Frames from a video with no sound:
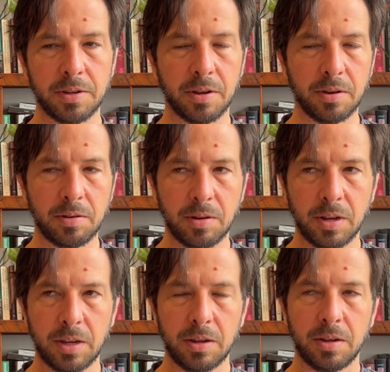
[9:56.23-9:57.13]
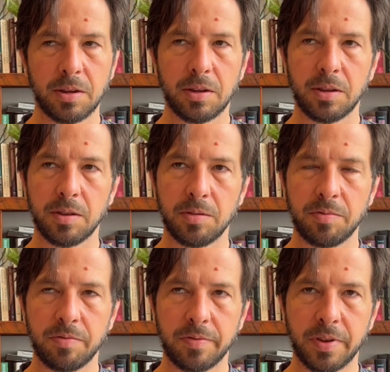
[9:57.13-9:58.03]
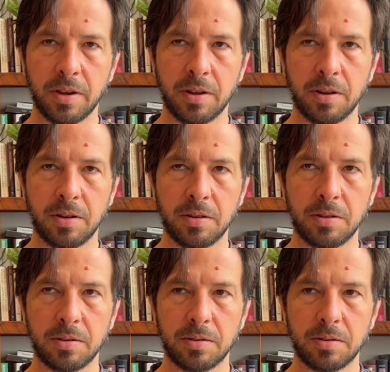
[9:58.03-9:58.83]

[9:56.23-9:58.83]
and feel